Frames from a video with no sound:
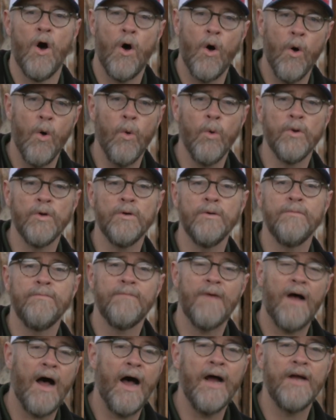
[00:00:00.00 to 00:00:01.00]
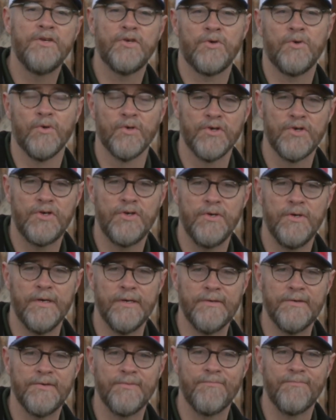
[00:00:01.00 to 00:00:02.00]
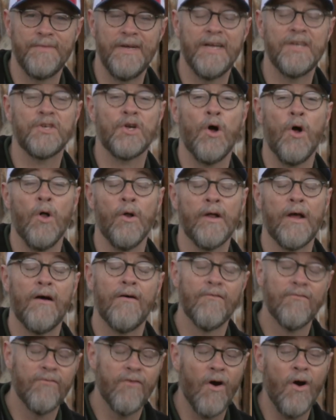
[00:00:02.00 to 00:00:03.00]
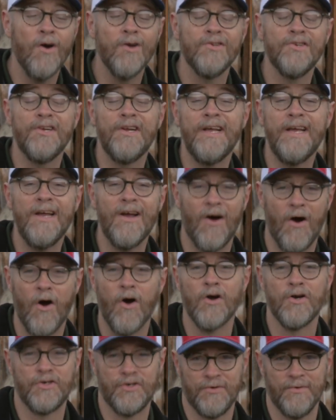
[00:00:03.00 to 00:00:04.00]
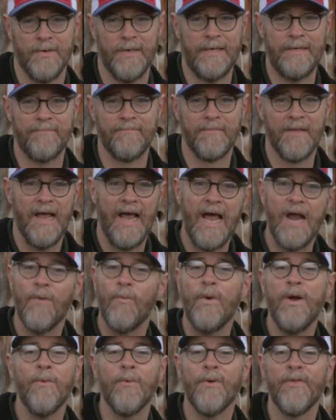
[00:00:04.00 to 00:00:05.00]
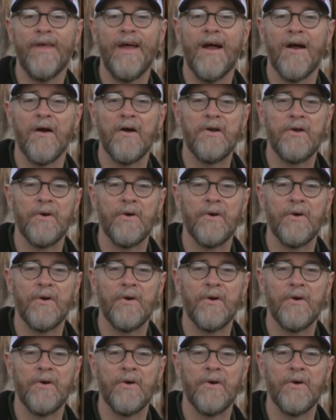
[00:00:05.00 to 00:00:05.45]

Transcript: older high school students. It's called Varsity Archery, and we were there